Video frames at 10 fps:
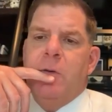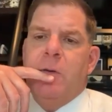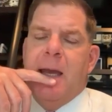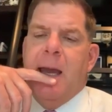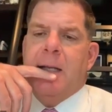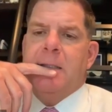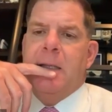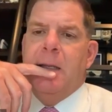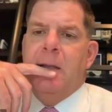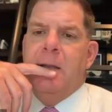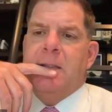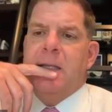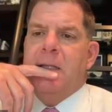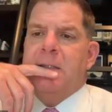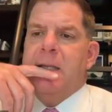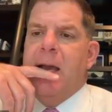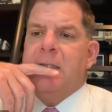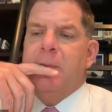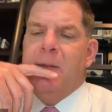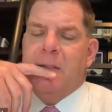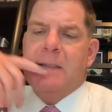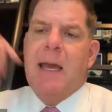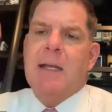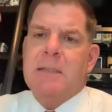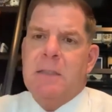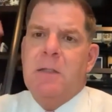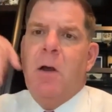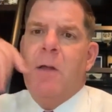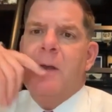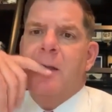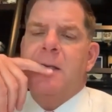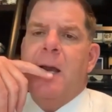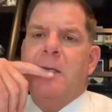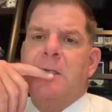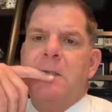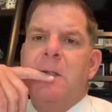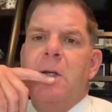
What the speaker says: income tax and sales tax and meals tax and all the other taxes.